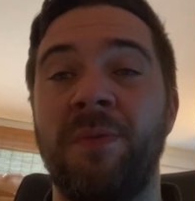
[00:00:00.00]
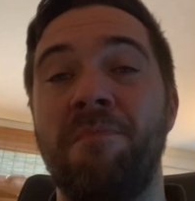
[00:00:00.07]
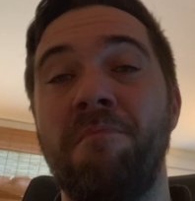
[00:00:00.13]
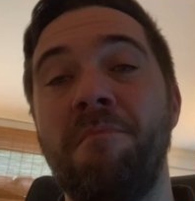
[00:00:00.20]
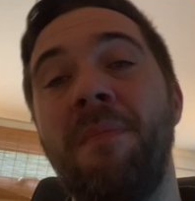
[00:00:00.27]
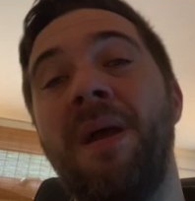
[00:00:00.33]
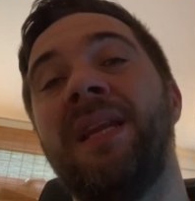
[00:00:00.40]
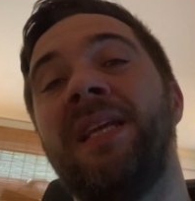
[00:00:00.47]

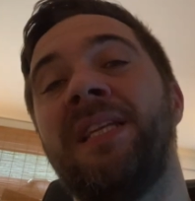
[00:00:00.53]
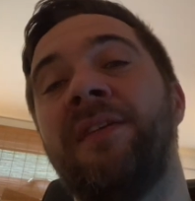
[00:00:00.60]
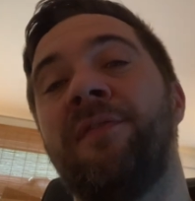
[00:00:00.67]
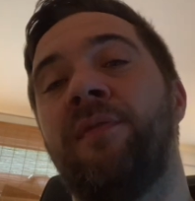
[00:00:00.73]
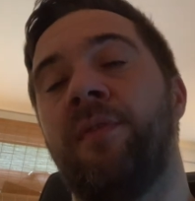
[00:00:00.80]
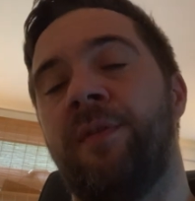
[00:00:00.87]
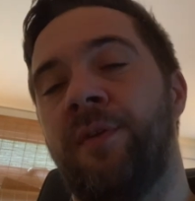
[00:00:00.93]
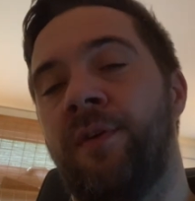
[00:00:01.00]
many
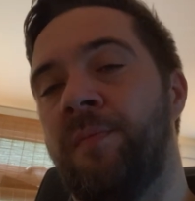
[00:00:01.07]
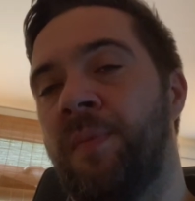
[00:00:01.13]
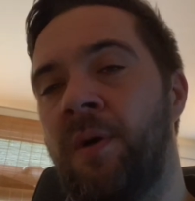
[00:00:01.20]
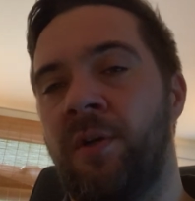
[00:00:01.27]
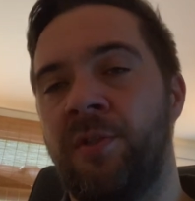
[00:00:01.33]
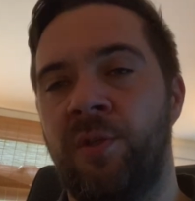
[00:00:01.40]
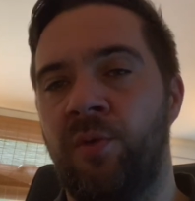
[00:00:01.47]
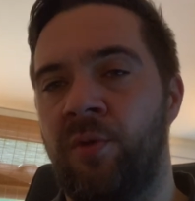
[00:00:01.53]
different
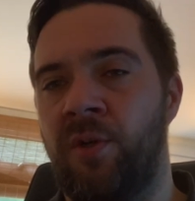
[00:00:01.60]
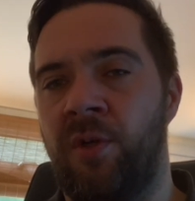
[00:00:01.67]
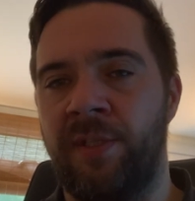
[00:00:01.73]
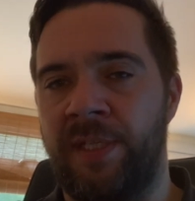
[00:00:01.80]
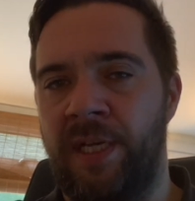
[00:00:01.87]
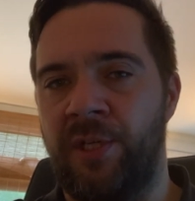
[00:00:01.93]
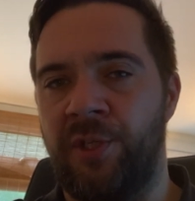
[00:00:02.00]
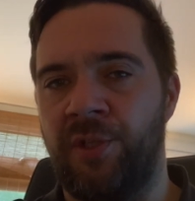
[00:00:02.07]
third-party
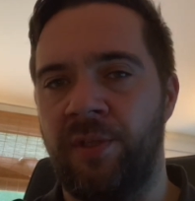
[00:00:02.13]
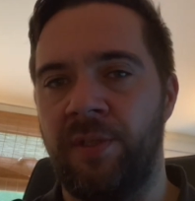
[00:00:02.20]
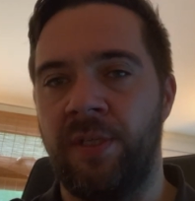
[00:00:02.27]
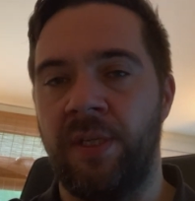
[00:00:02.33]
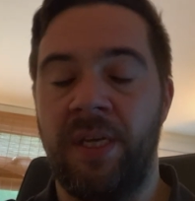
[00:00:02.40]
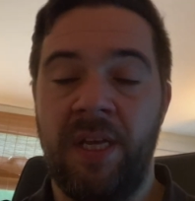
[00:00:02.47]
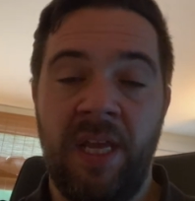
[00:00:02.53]
organisations.